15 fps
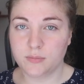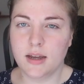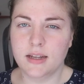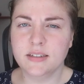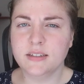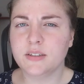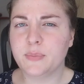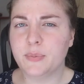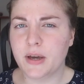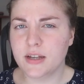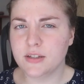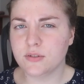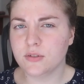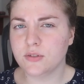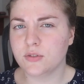And it
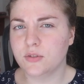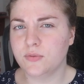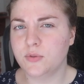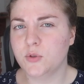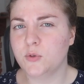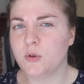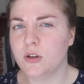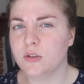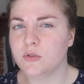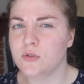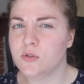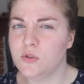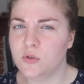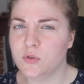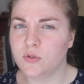depends also if you want
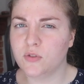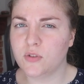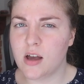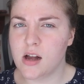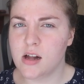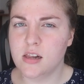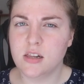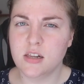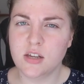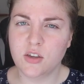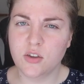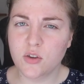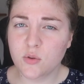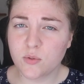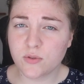to sell
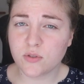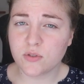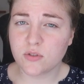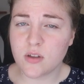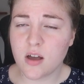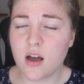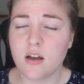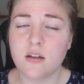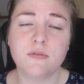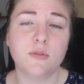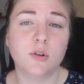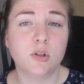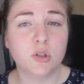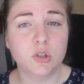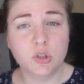used stuff
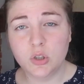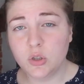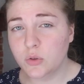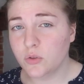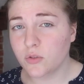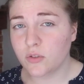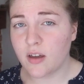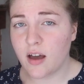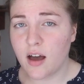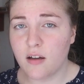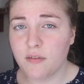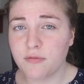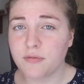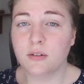or new stuff.